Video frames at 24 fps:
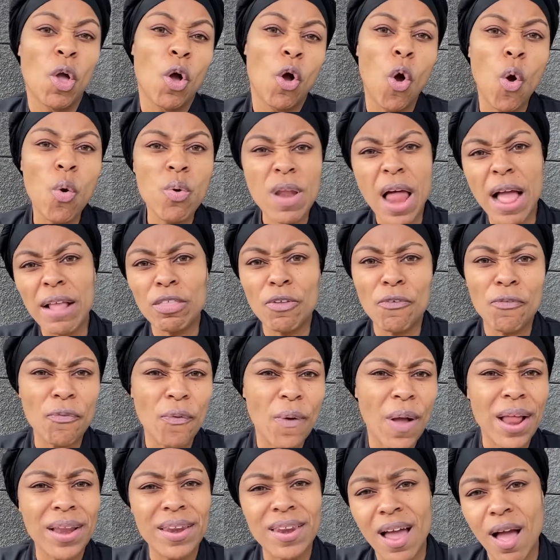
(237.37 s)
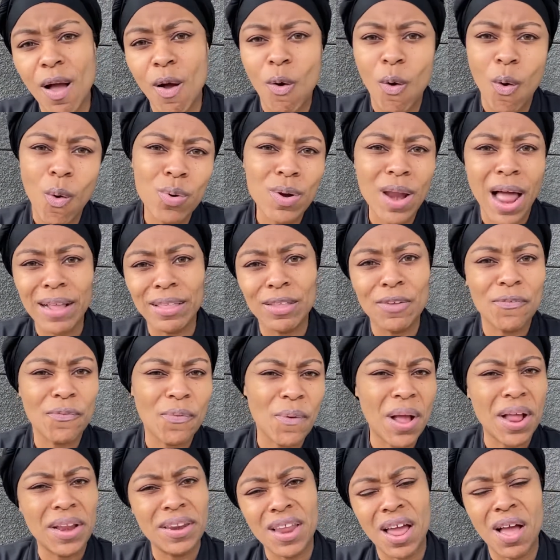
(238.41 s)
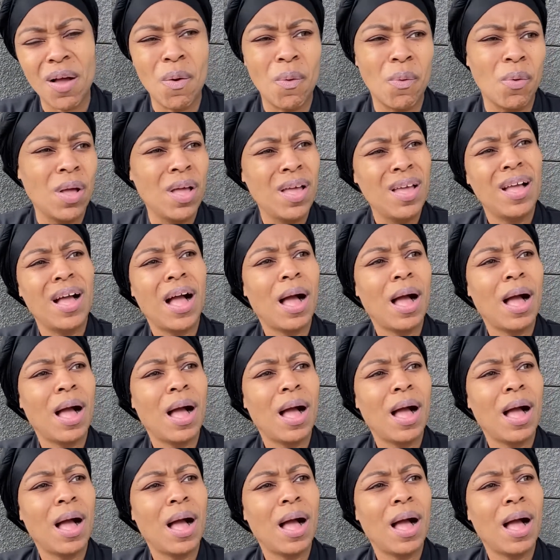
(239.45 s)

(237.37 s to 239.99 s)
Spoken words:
Who locked the front door? Who locked the front door?